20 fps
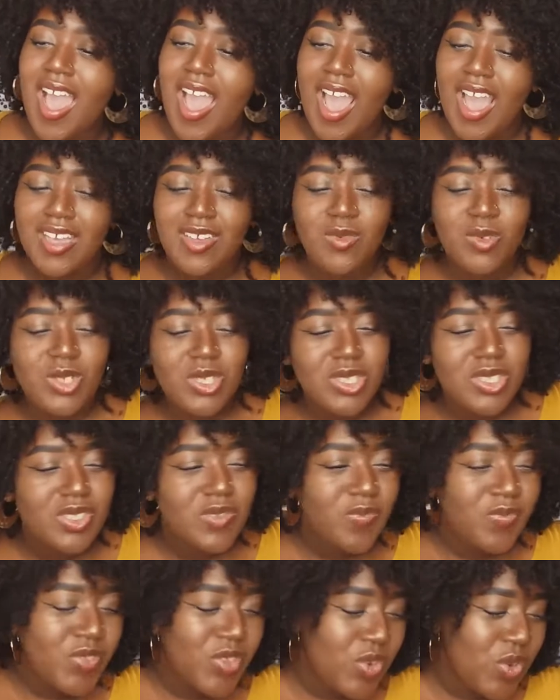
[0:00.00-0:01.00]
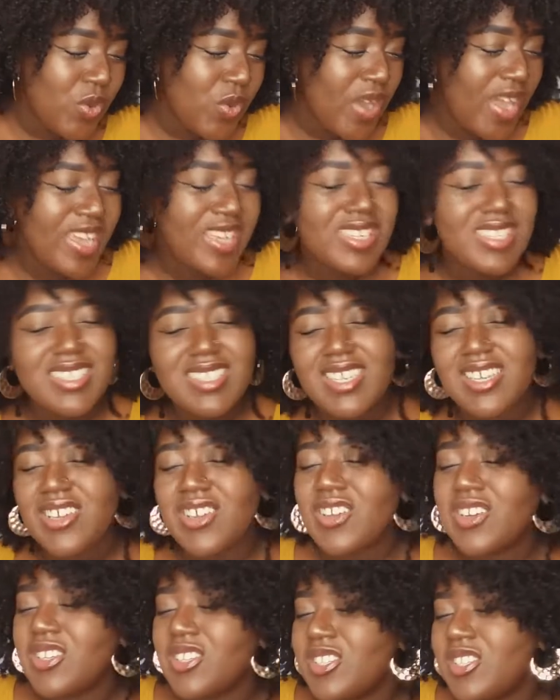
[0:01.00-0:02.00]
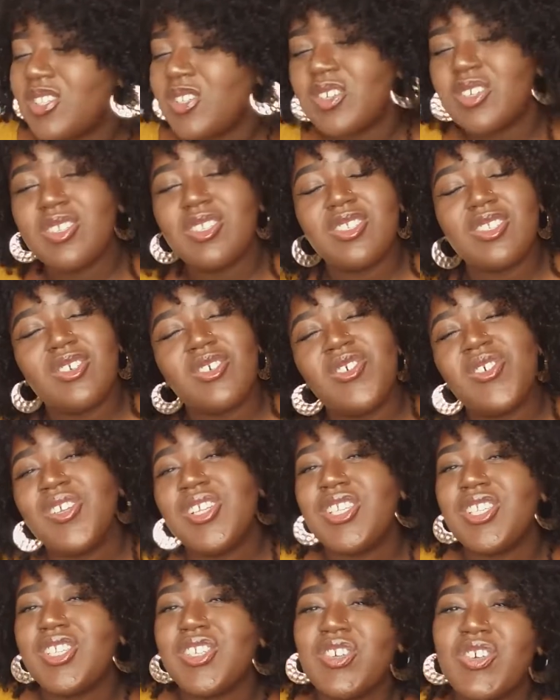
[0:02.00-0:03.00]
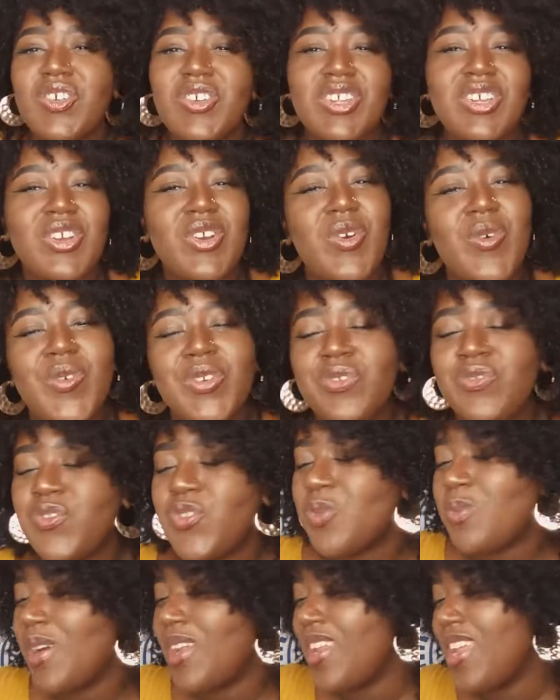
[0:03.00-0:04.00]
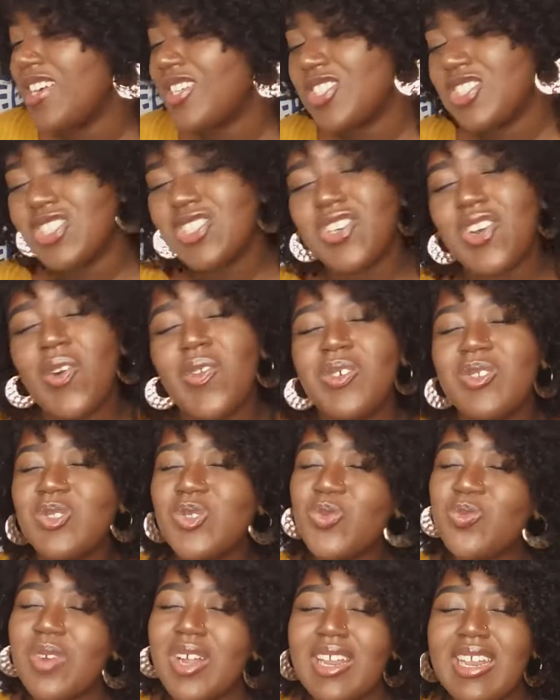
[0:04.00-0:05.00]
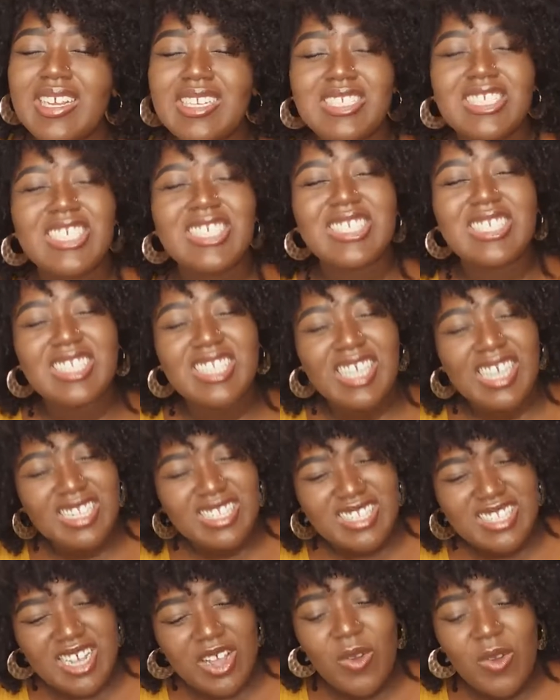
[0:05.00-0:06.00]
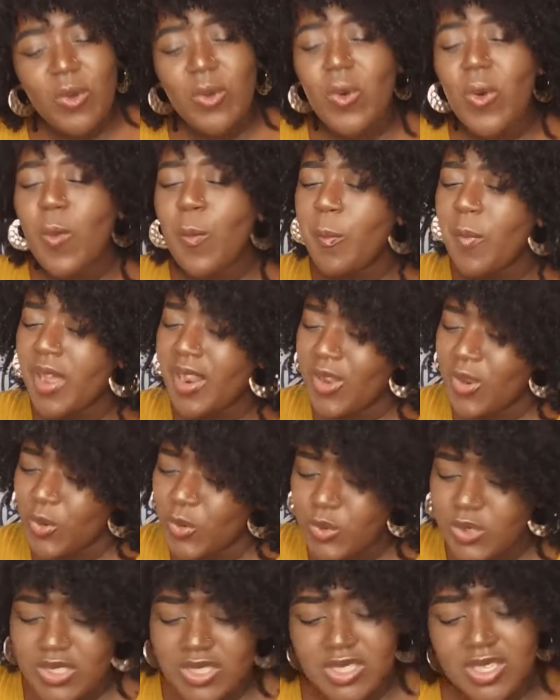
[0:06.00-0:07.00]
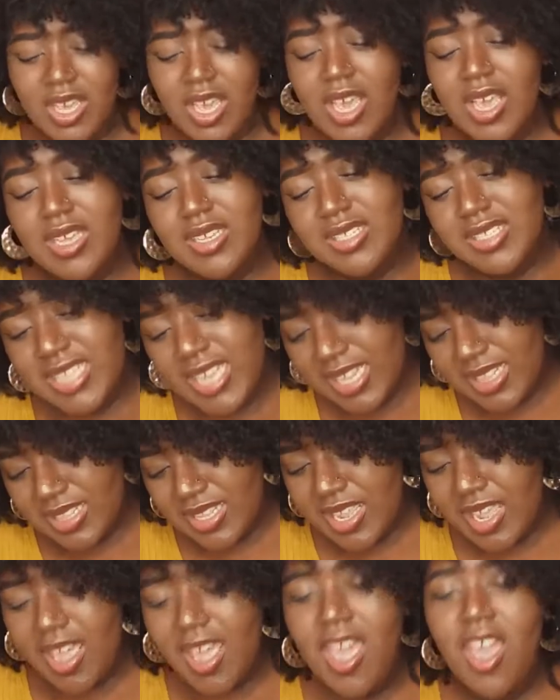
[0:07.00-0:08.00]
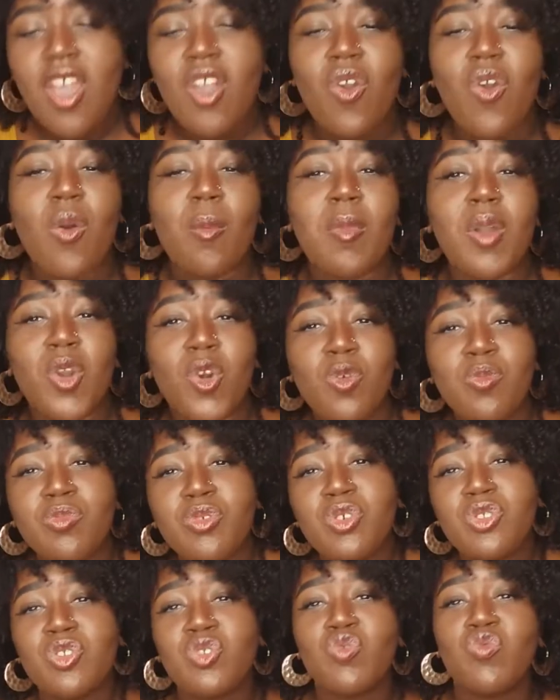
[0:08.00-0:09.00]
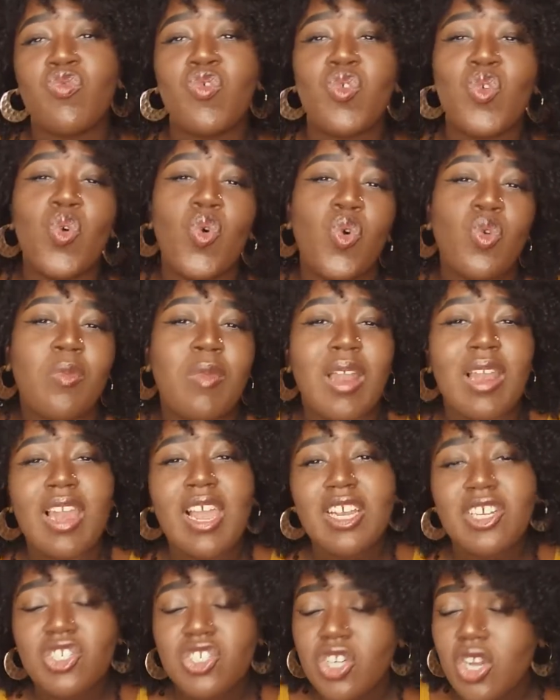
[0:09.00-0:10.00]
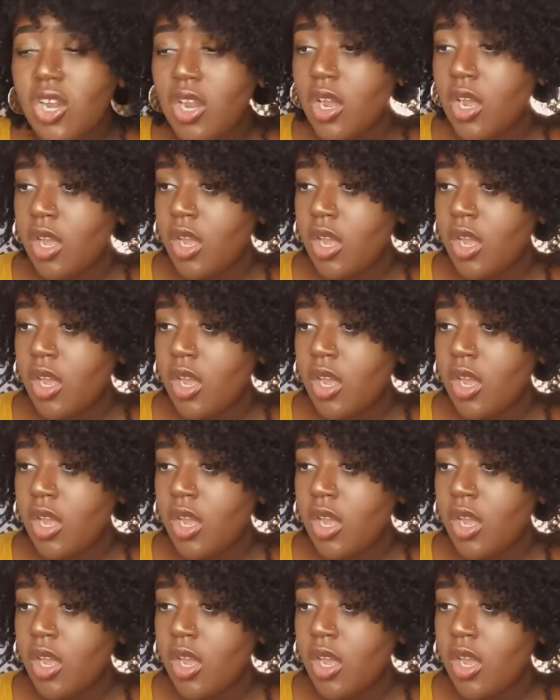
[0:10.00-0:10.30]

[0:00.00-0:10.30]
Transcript: I was, an innocent girl scrolling, going through my lecture, sat down, got my notes, sat there, got my computer to record my lecture.